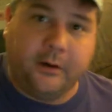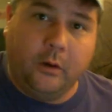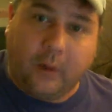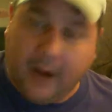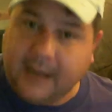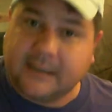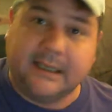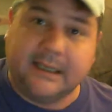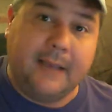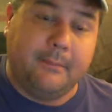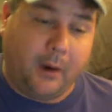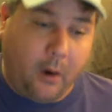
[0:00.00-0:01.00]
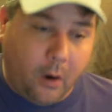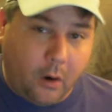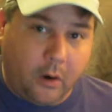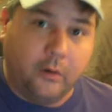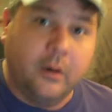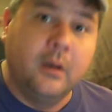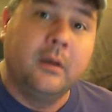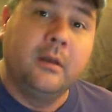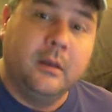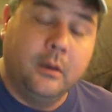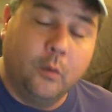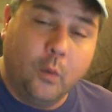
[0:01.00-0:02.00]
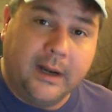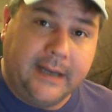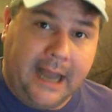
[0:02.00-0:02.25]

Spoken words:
door. I actually got in my car, went